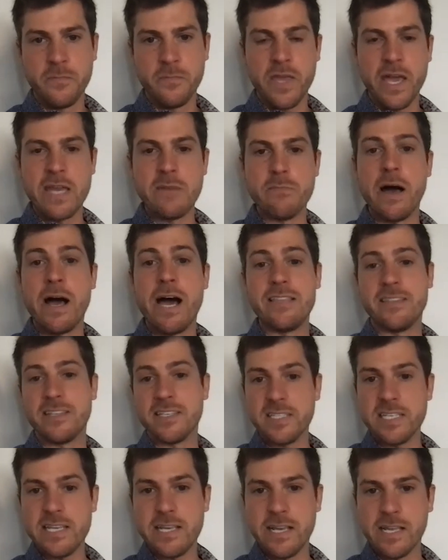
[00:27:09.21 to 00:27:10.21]
And behind the
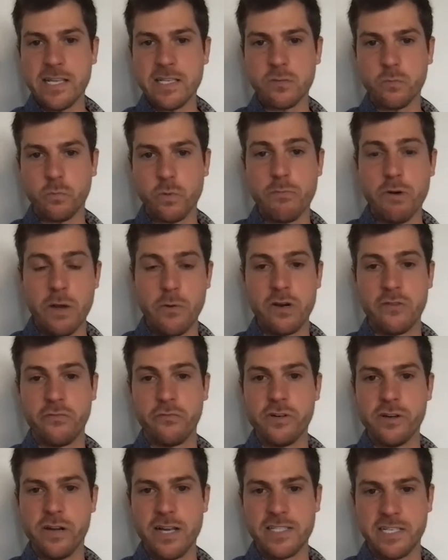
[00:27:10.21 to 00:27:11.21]
scenes, we probably won't even
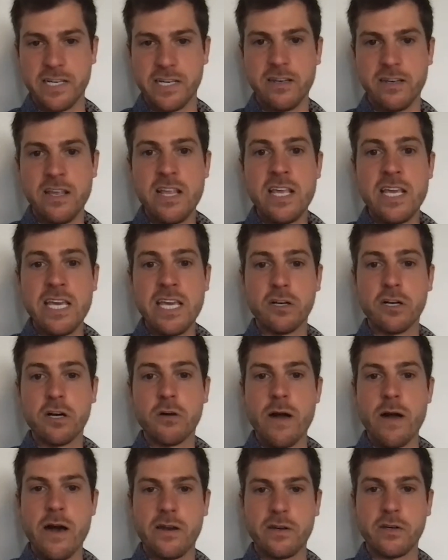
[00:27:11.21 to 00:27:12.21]
realize it, it'll go
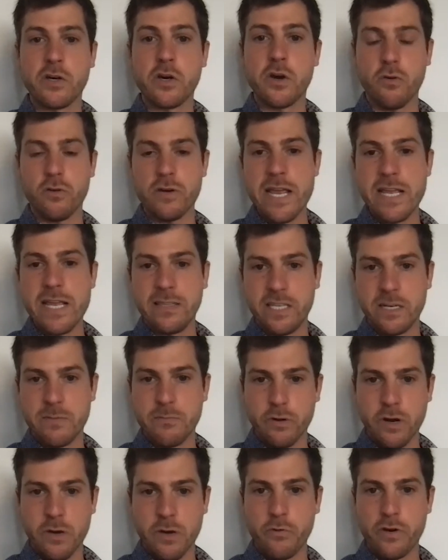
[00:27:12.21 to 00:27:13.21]
out and create the
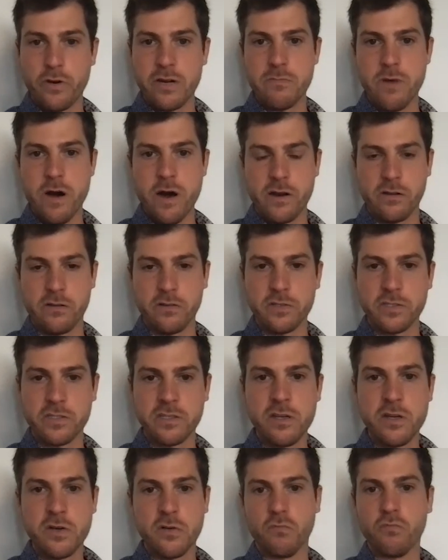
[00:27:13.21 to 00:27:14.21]
appropriate models,
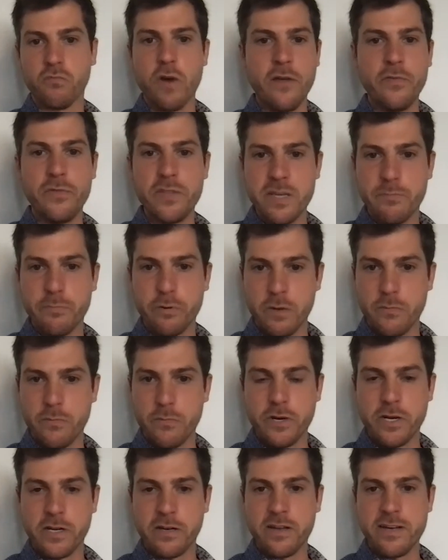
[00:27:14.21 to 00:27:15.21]
run the
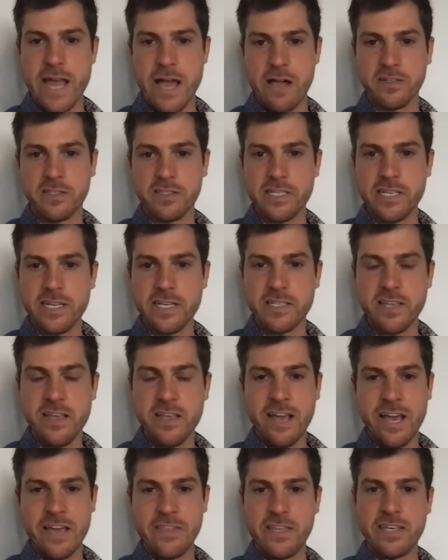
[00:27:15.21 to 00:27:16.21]
appropriate analyses,
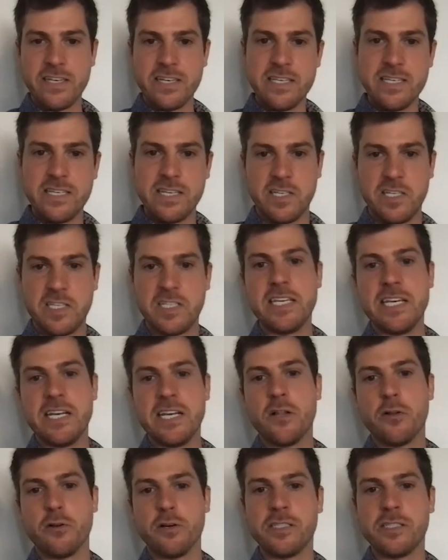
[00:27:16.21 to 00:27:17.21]
and then
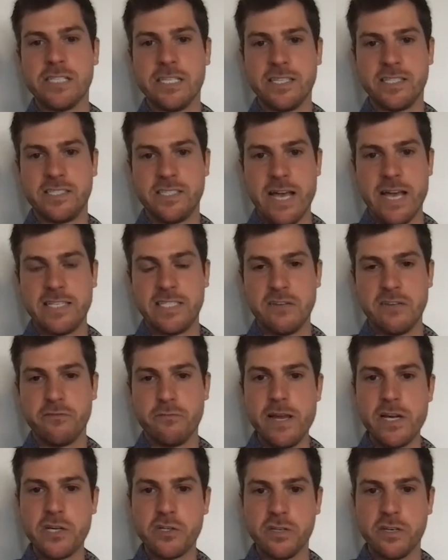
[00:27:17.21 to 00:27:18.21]
distill or synthesize the
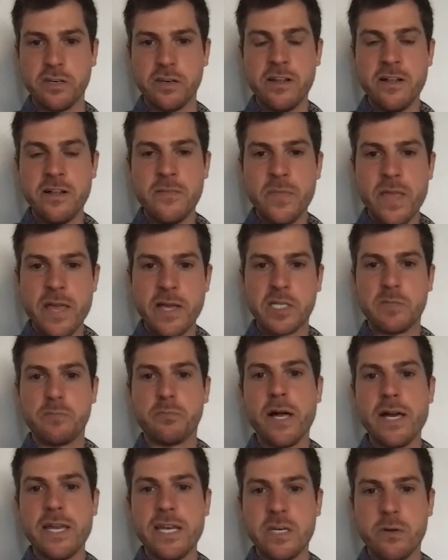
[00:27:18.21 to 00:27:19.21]
information,
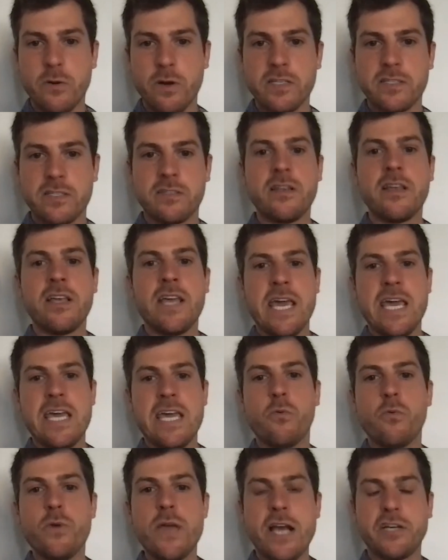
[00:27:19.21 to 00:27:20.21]
explaining to us, hey,
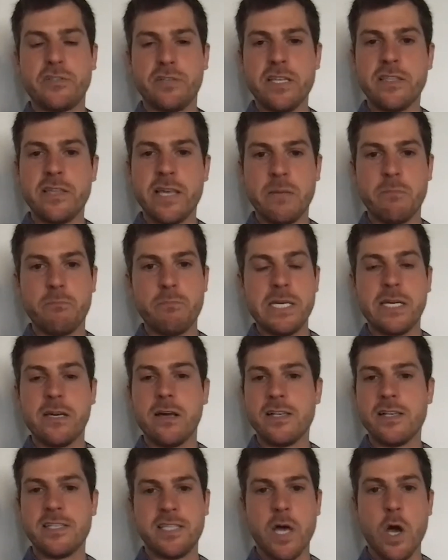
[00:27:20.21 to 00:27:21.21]
we actually think
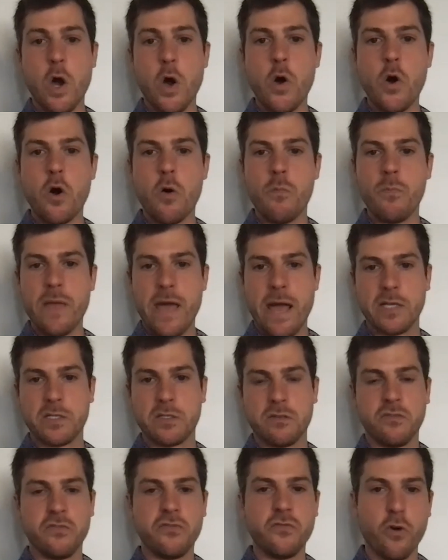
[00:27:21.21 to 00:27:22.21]
because the home
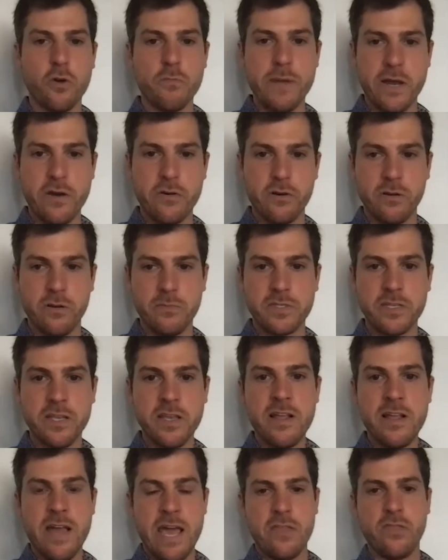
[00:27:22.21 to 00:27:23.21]
has 4 bedrooms
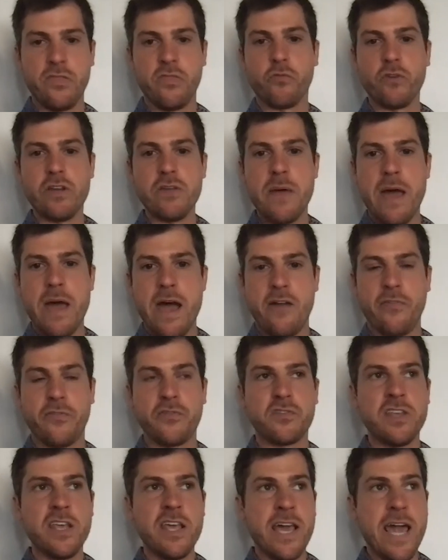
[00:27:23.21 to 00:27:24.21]
and 3
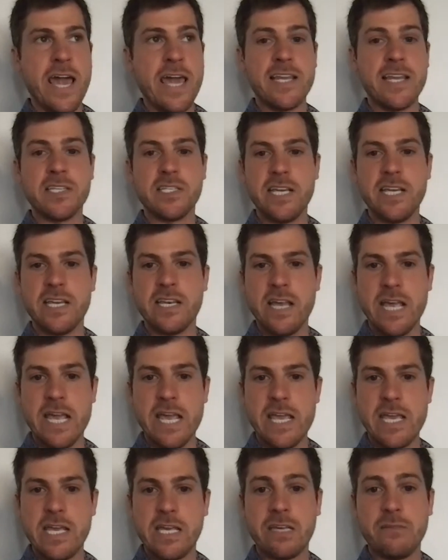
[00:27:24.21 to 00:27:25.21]
baths and is in
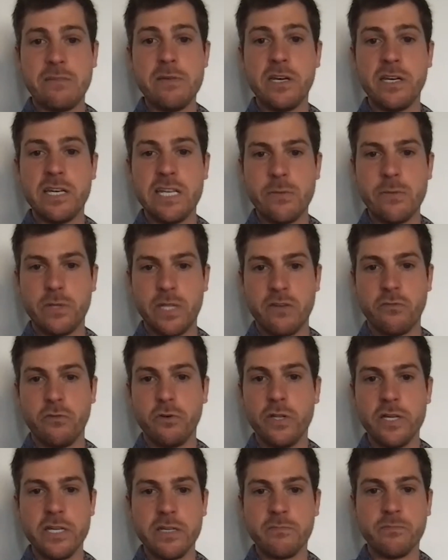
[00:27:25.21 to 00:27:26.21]
a community with a
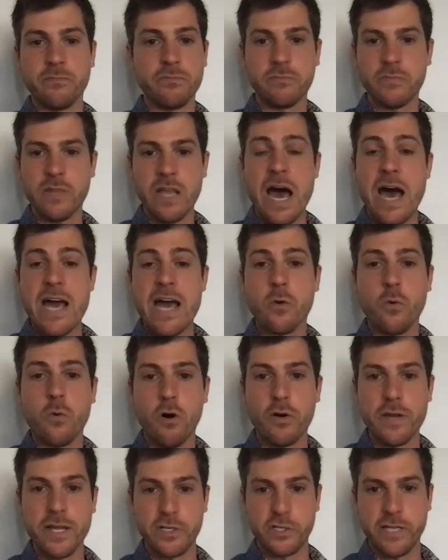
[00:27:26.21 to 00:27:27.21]
really high
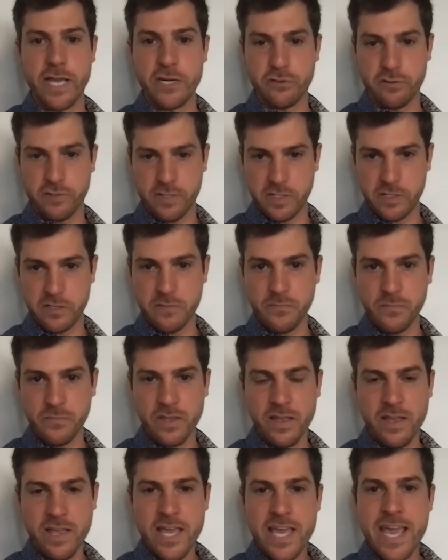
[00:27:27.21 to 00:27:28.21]
quality educational system,
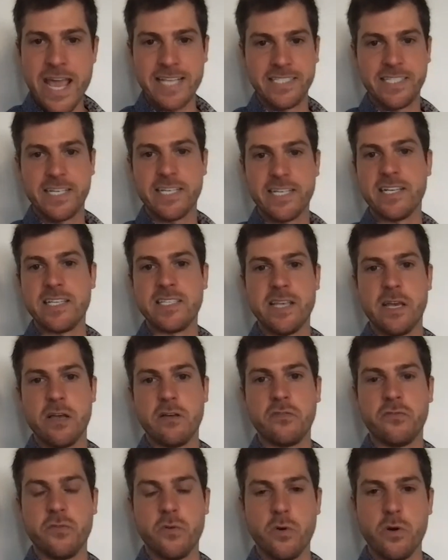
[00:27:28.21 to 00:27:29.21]
it's going to
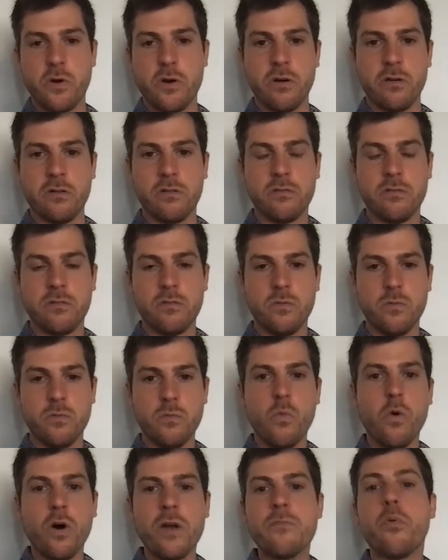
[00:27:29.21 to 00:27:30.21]
sell for
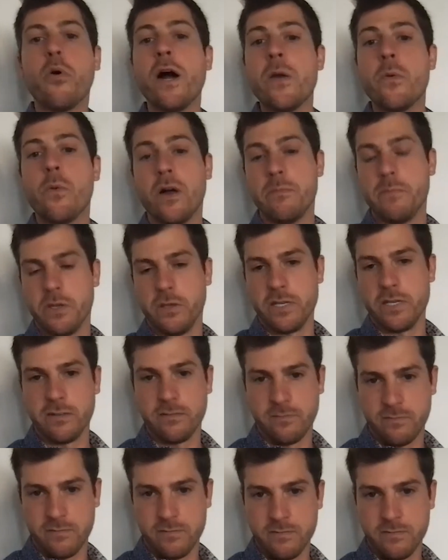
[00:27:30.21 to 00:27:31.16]
1.1 million.